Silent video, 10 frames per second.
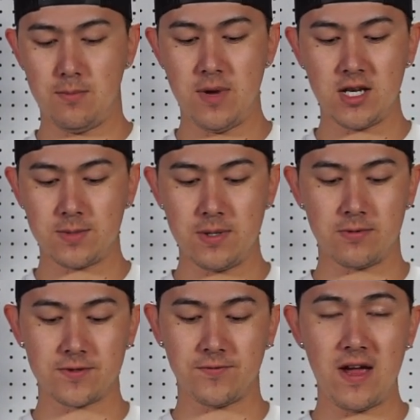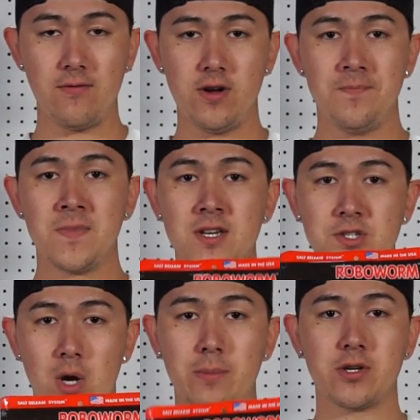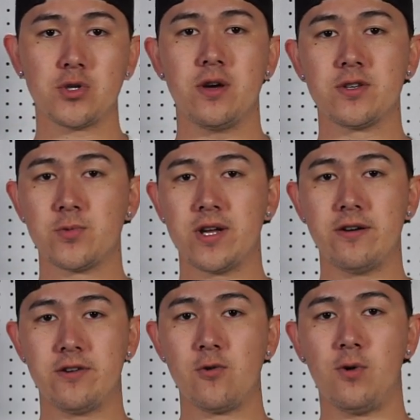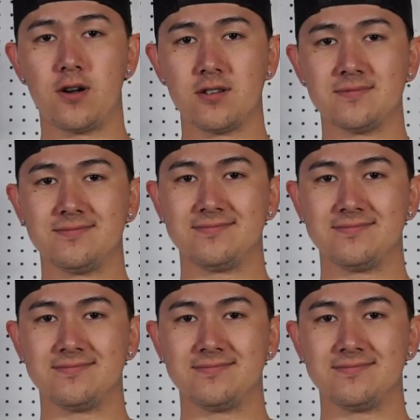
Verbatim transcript: many people's favorite, so I'm gonna try this one out underwater.